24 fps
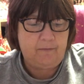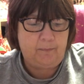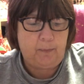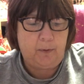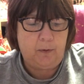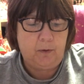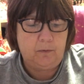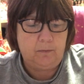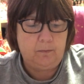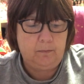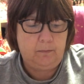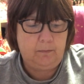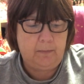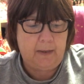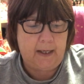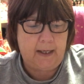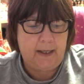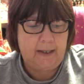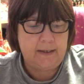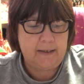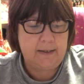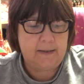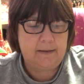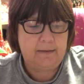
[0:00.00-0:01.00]
put
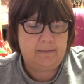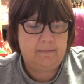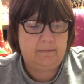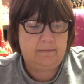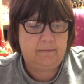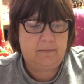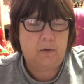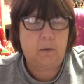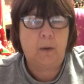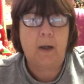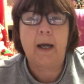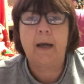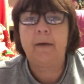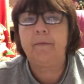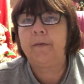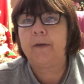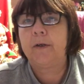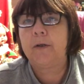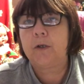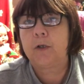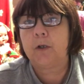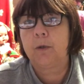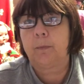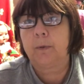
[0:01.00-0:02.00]
my quite a
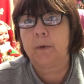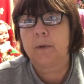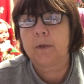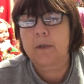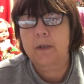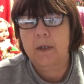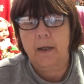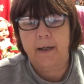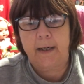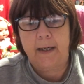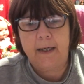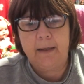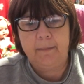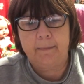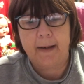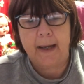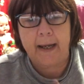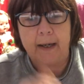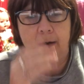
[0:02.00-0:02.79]
few doubles on eBay